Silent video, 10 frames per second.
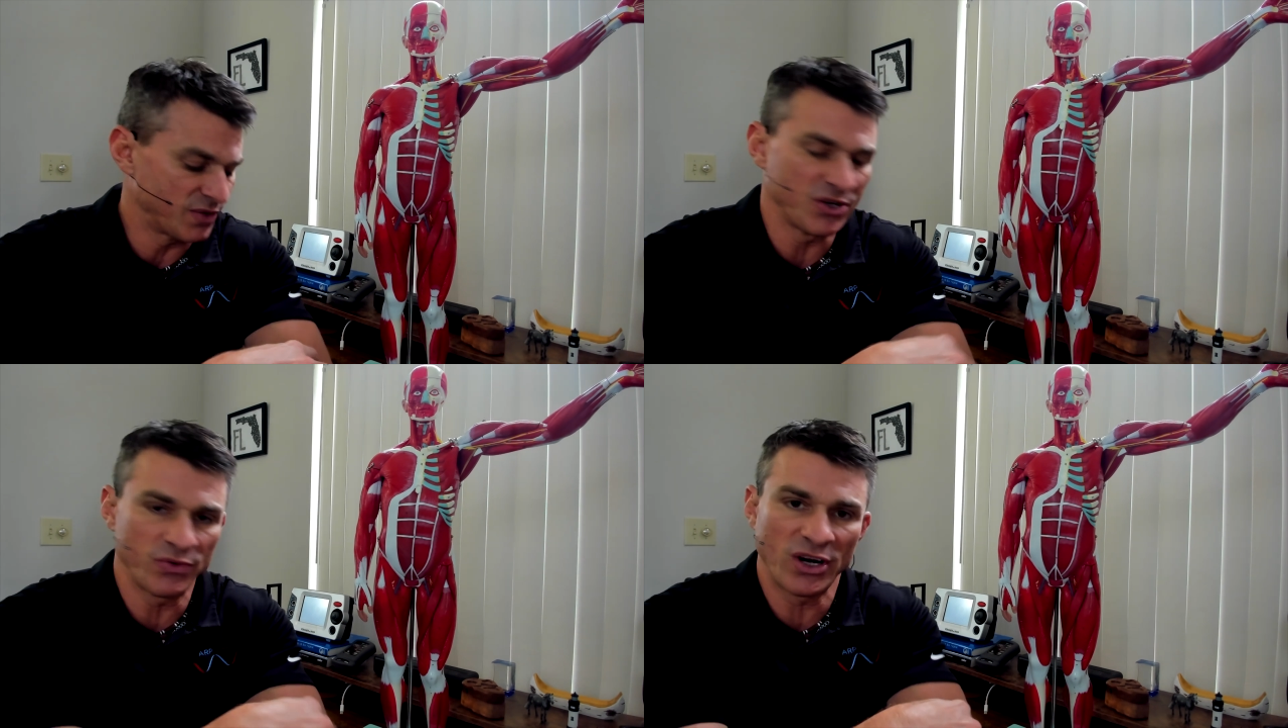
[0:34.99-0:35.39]

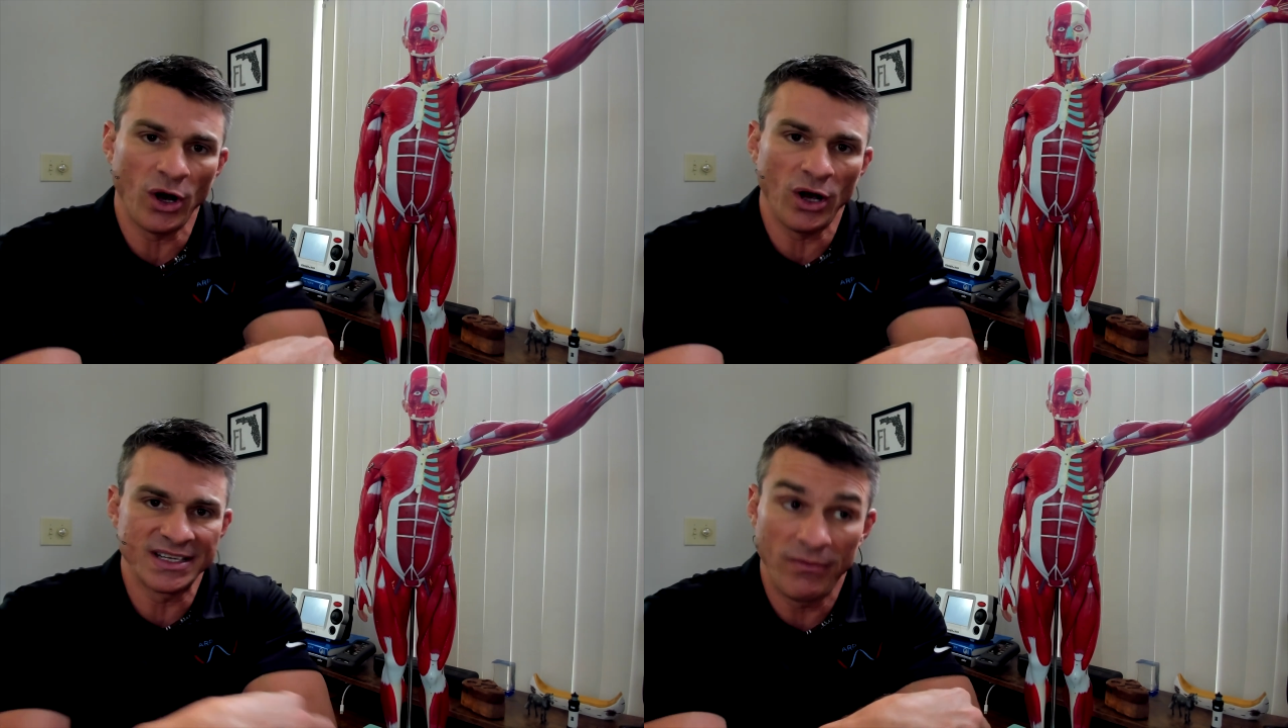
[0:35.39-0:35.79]
which would
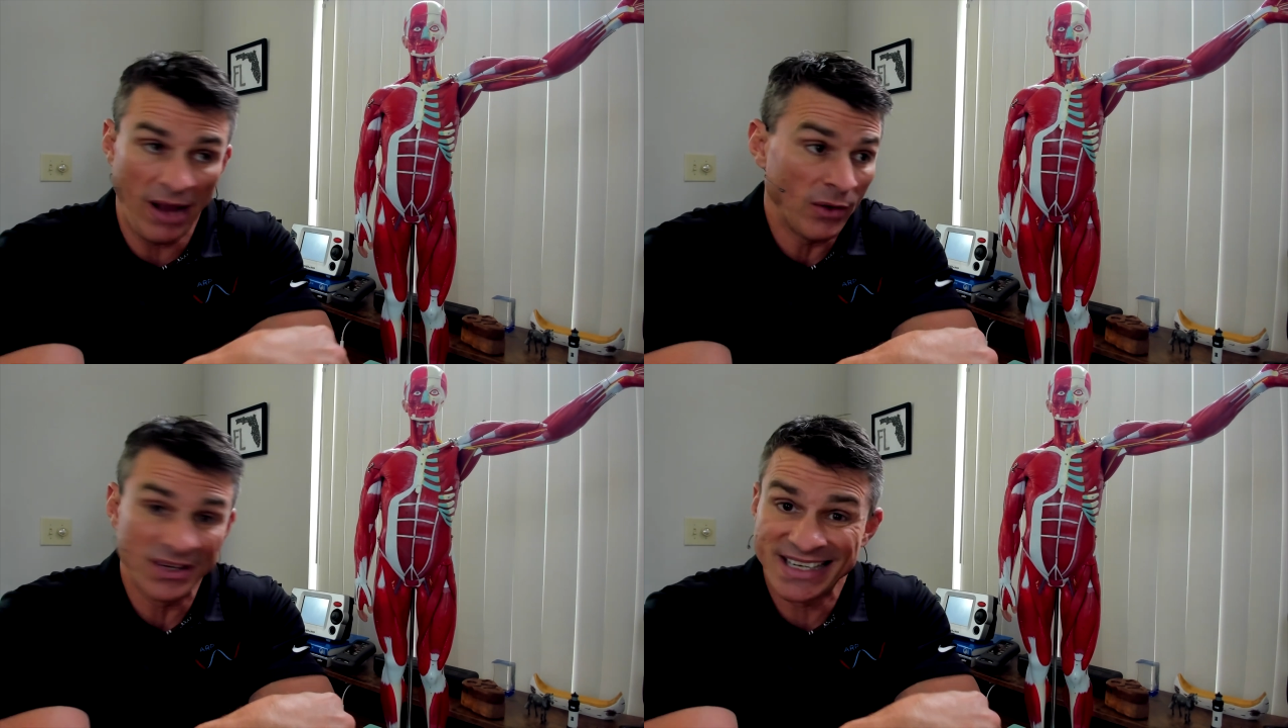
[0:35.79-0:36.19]
cause that
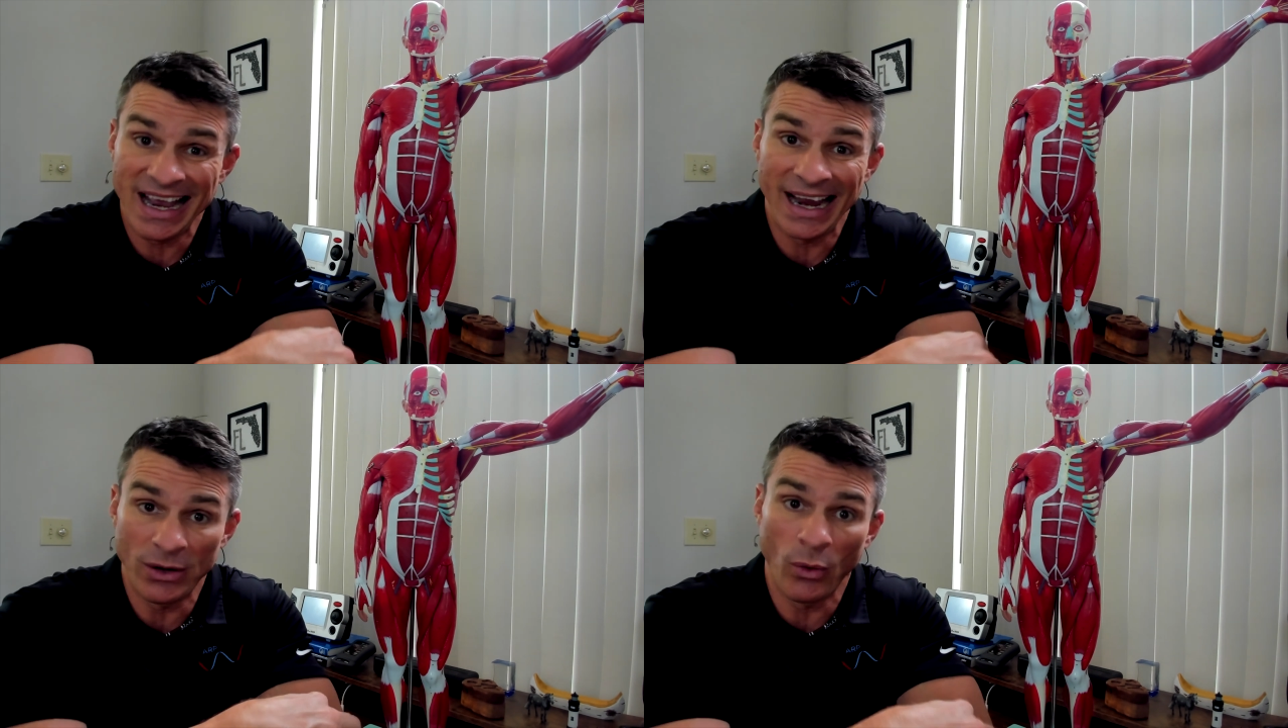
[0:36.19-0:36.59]

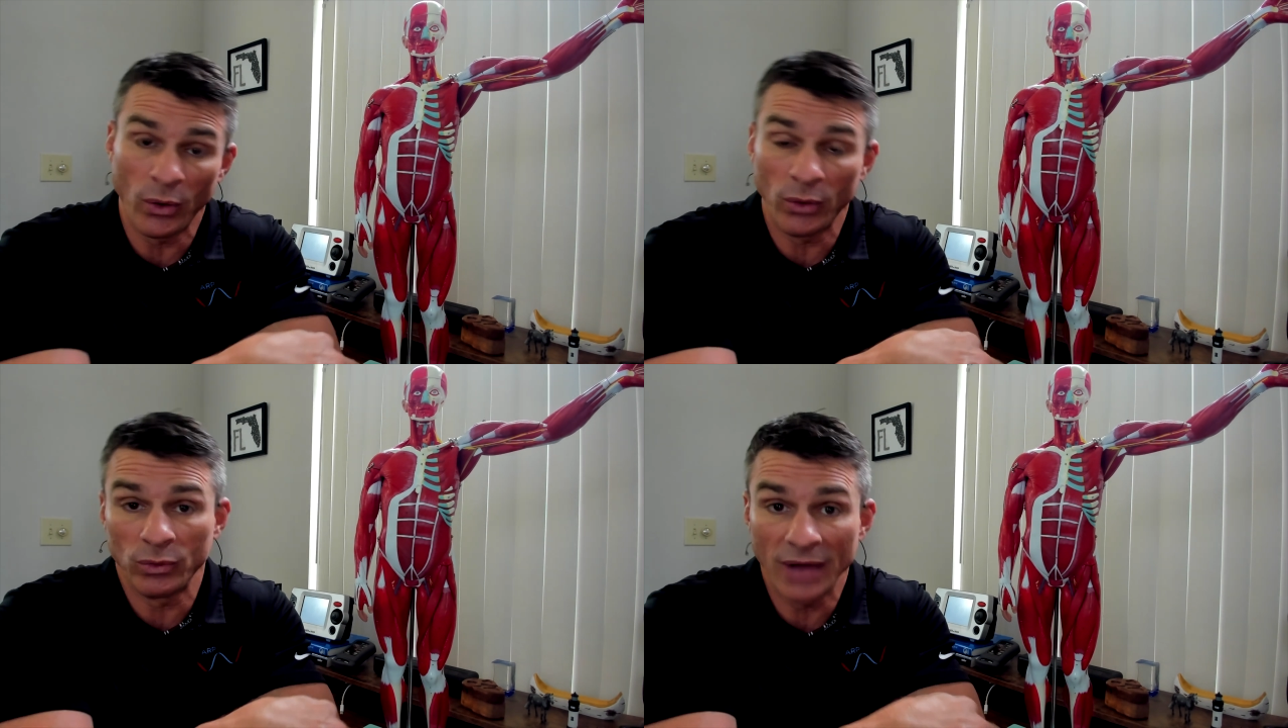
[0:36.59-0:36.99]
outside
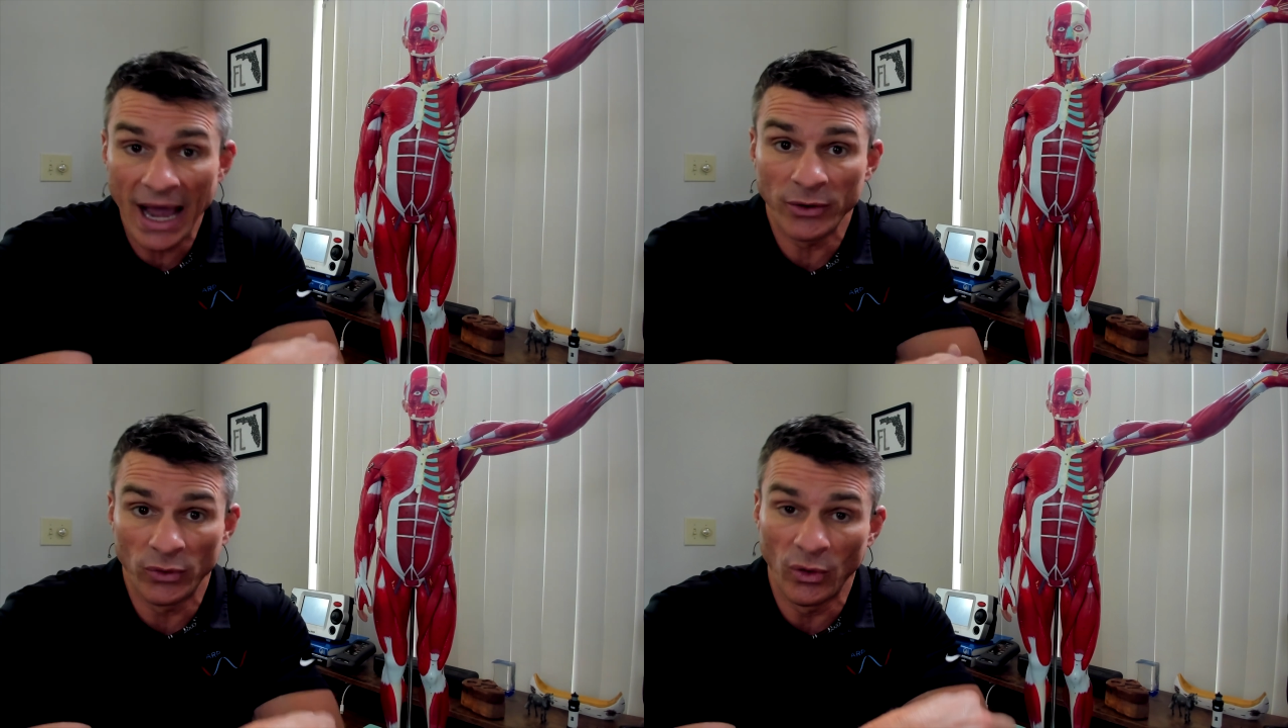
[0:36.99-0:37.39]
or
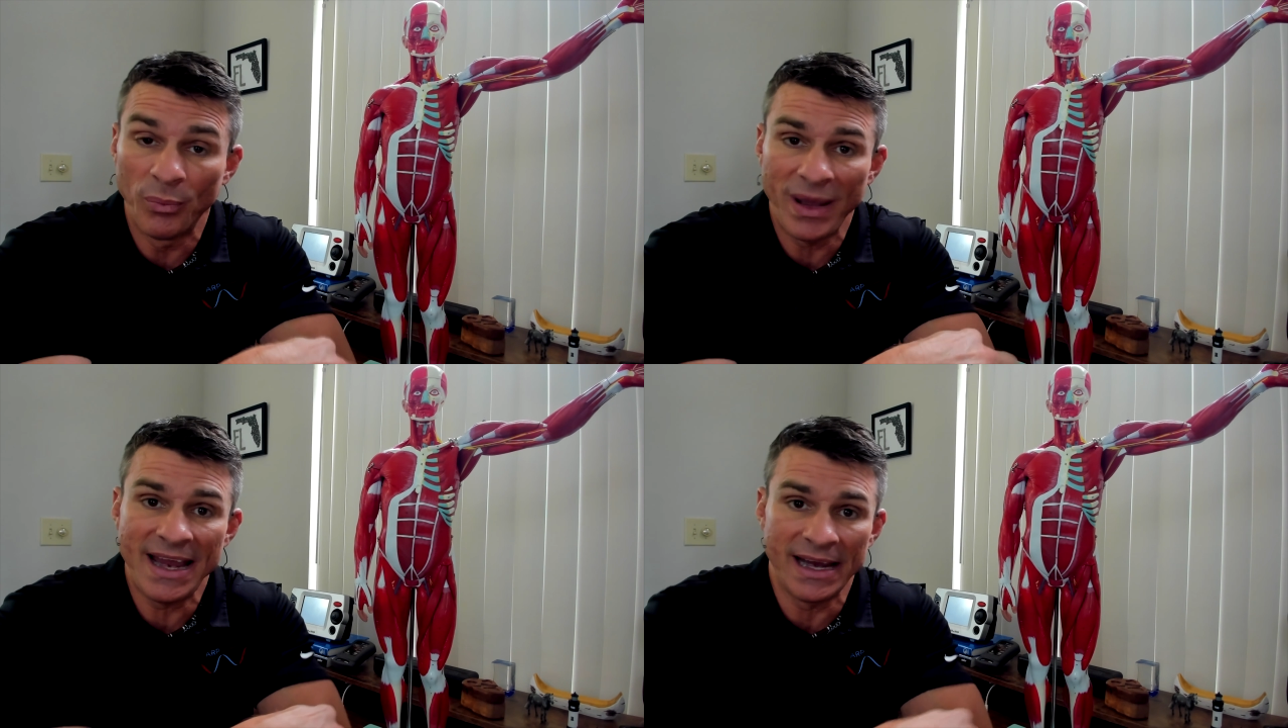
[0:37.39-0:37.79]
lateral
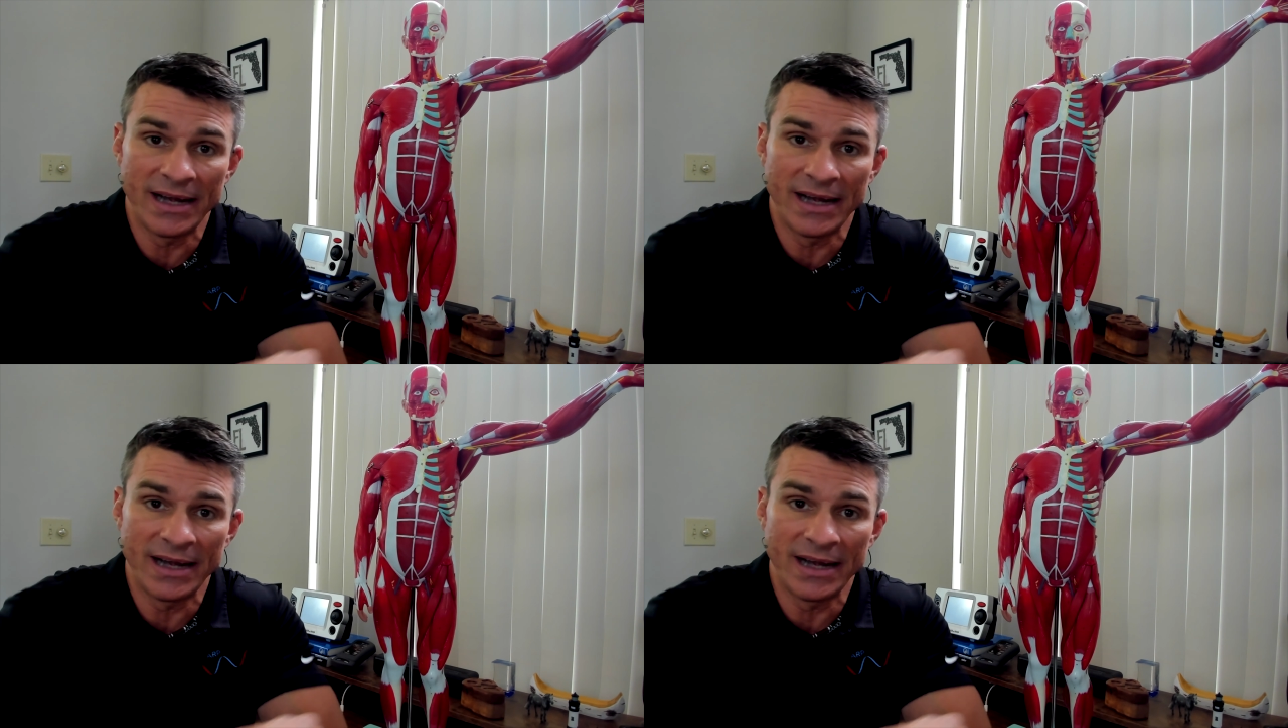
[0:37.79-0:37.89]
pain,